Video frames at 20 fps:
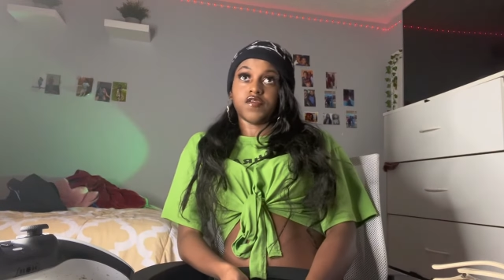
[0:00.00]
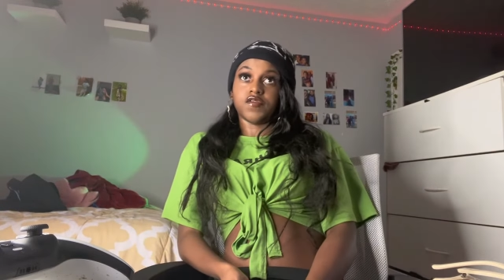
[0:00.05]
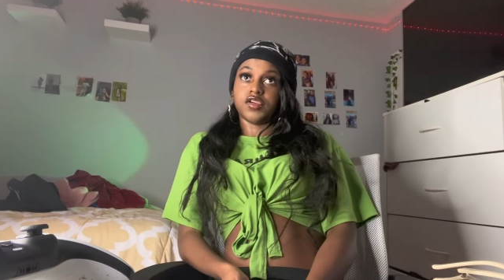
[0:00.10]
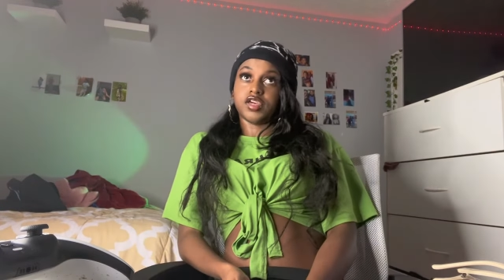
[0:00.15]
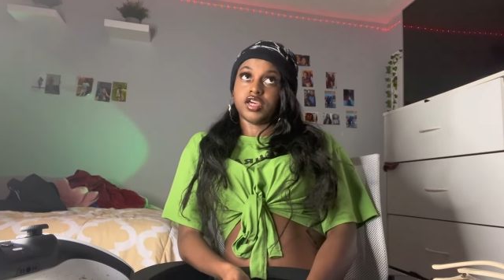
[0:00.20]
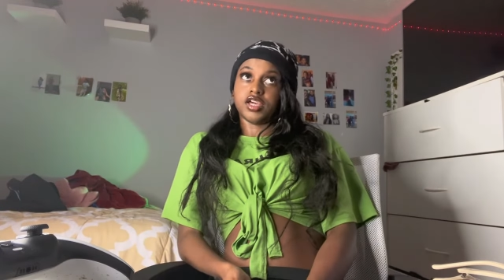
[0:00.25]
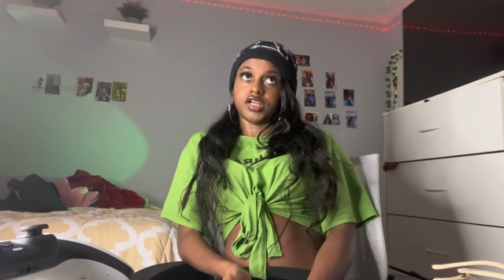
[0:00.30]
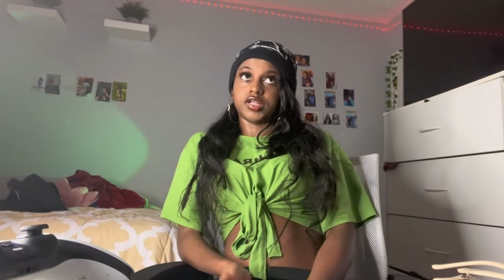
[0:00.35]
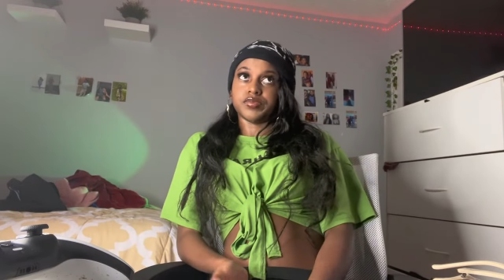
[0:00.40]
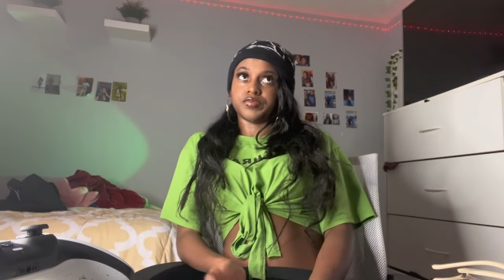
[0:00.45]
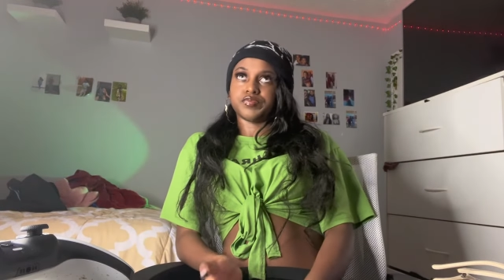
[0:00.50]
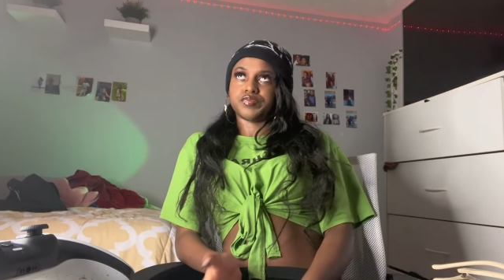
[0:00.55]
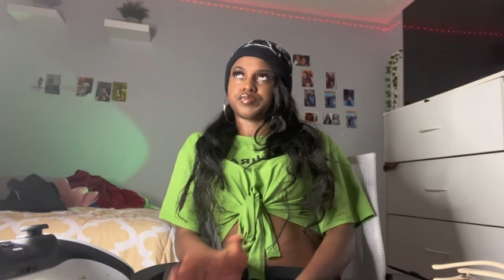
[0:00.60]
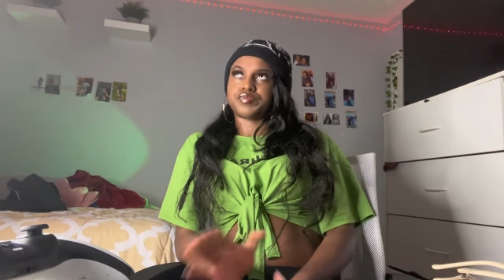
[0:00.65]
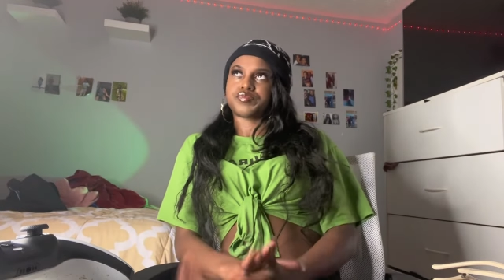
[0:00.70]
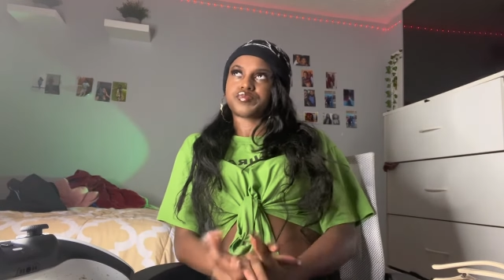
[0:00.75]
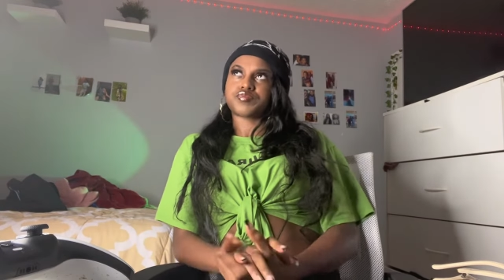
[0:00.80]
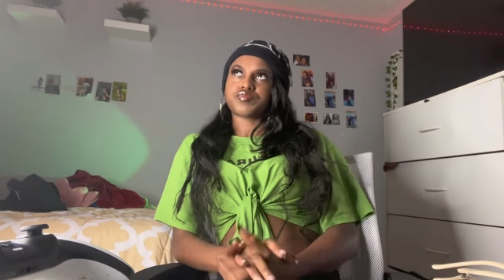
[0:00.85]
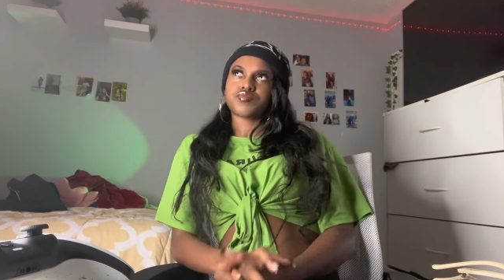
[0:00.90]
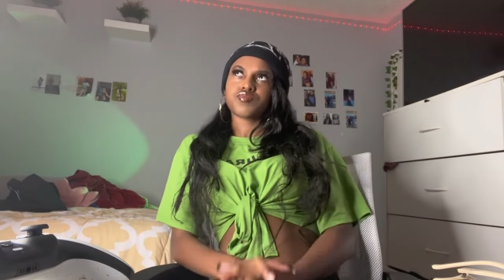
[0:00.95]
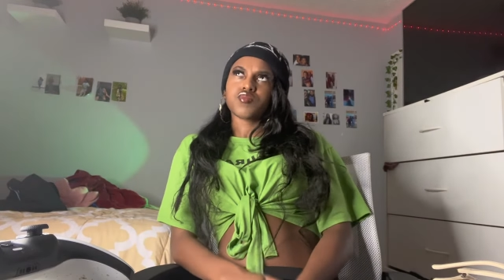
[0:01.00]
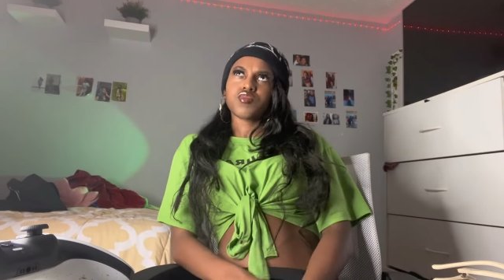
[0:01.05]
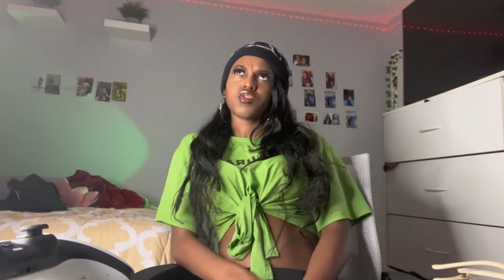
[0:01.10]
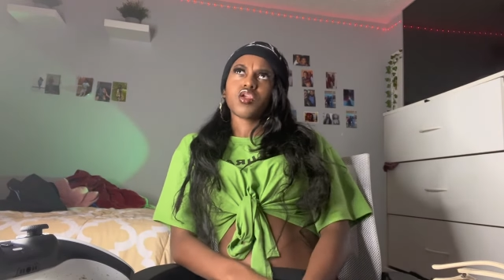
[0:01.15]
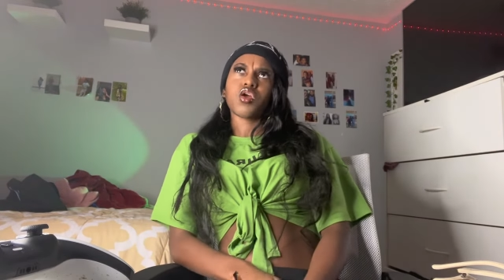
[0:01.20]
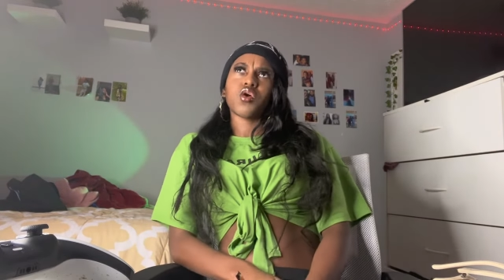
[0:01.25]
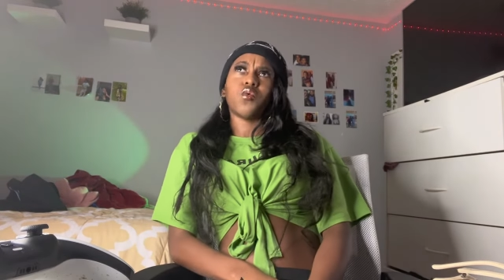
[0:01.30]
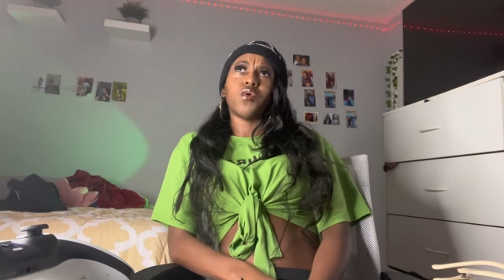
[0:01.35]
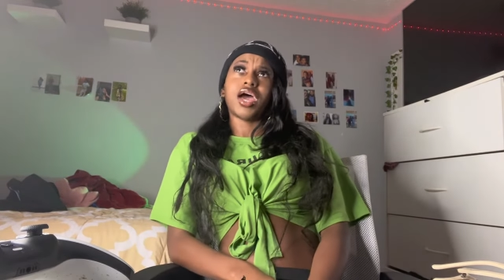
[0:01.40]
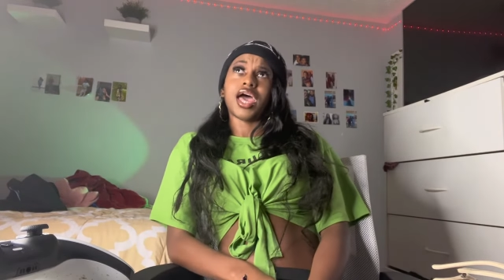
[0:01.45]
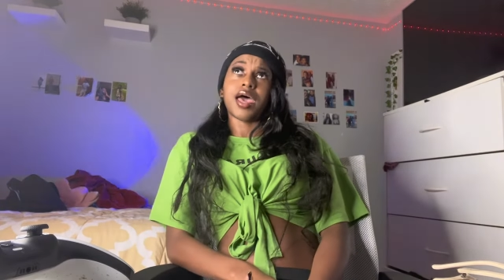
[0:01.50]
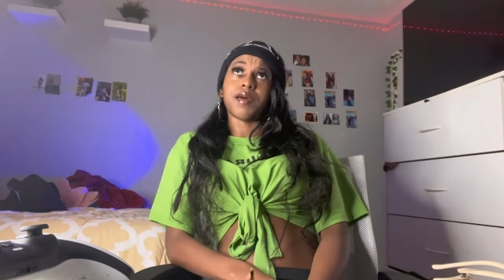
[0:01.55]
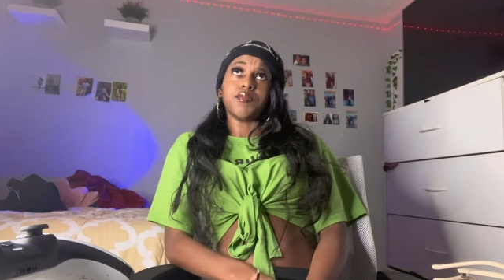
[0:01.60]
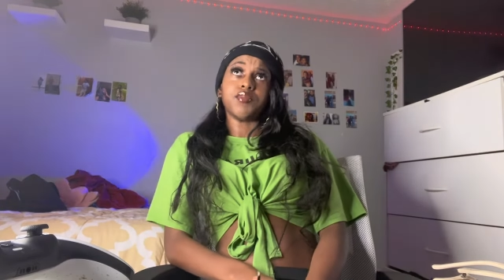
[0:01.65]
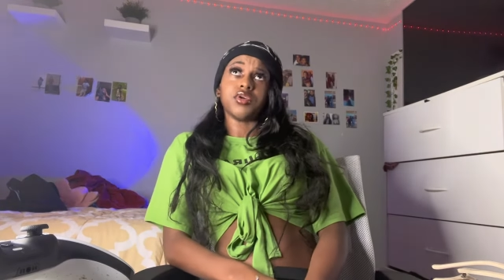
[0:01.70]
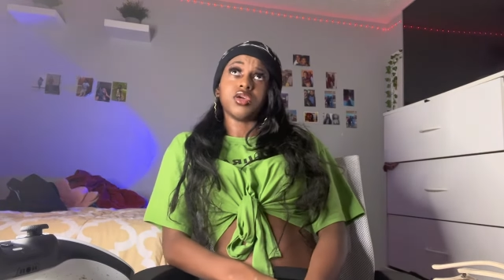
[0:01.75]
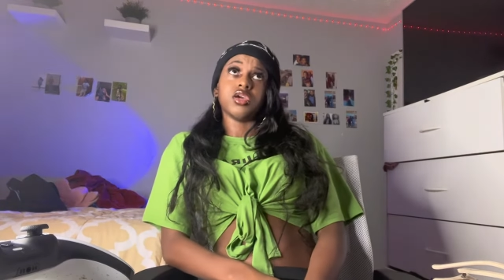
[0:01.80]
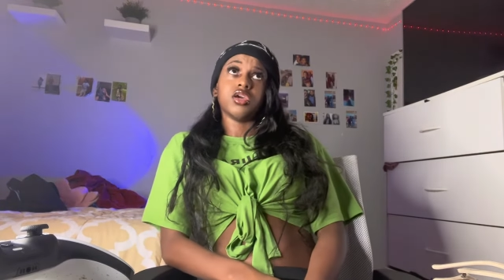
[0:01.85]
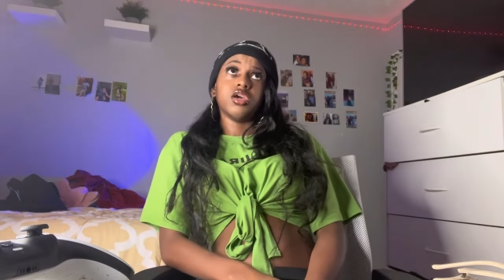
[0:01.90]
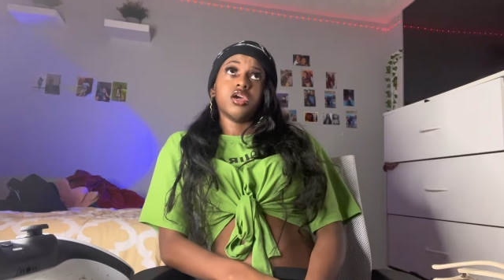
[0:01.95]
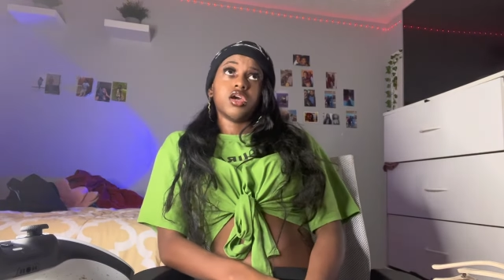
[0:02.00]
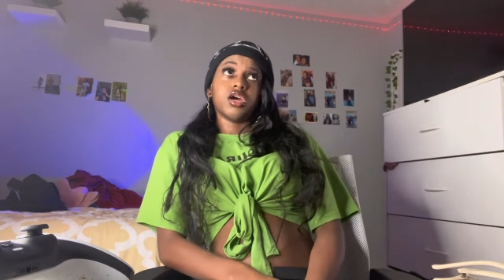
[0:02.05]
And what happened?